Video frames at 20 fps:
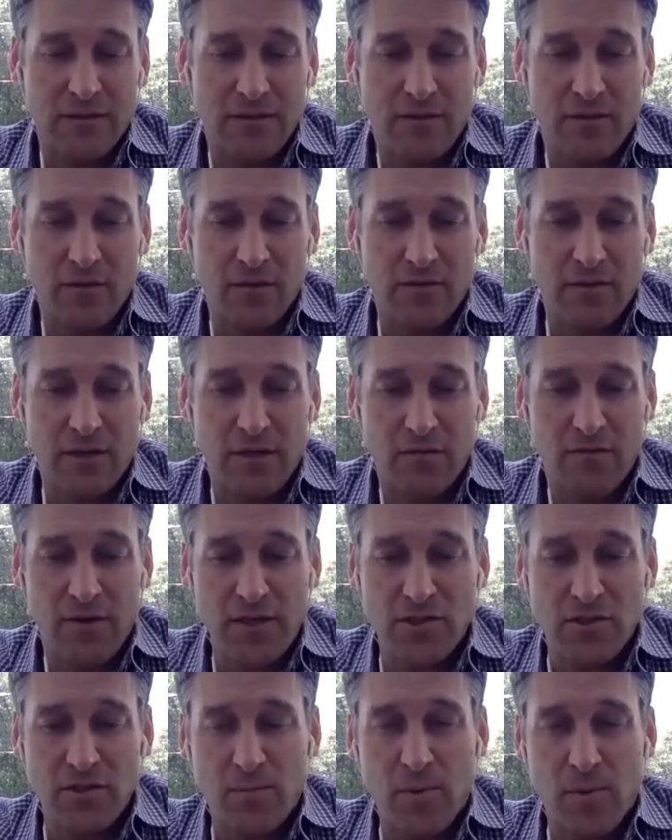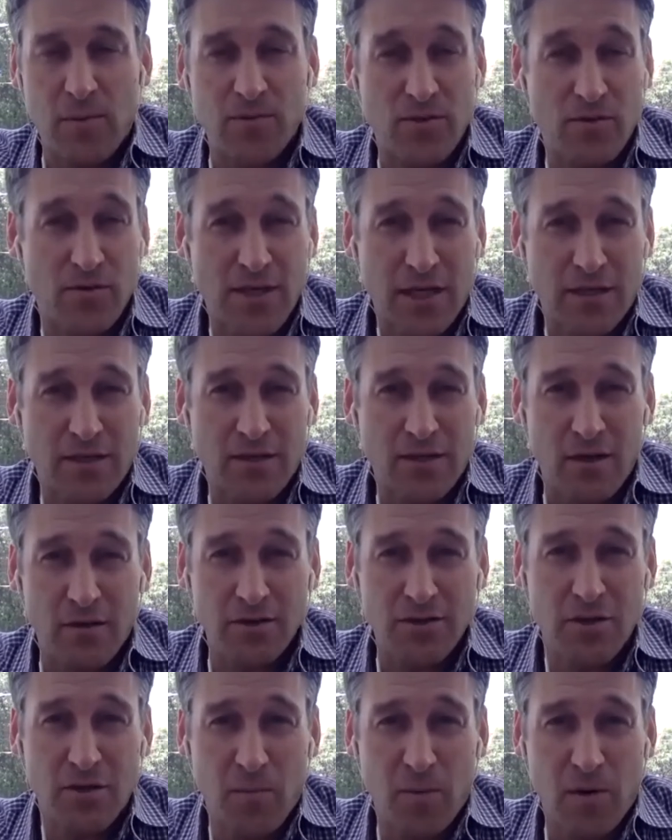their innovation departments, their
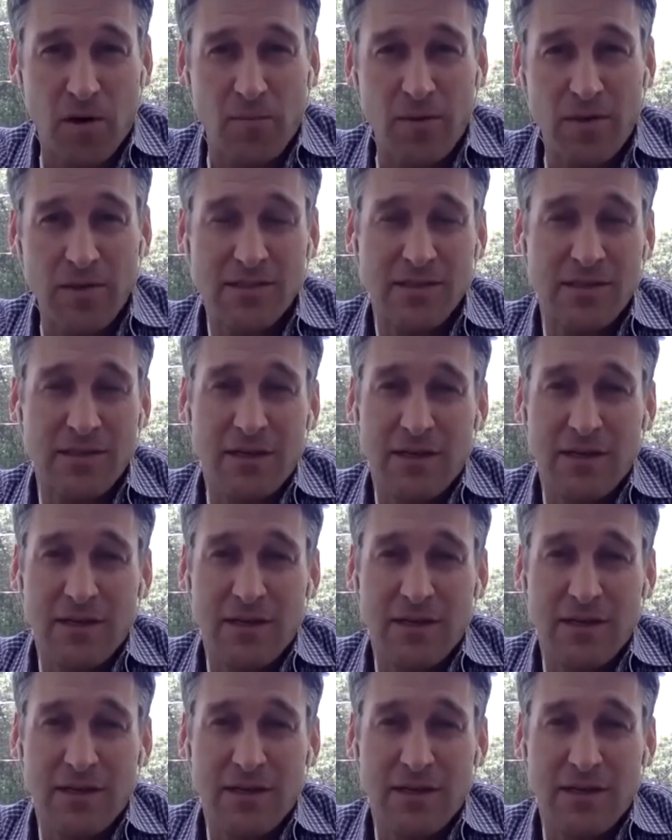technology departments.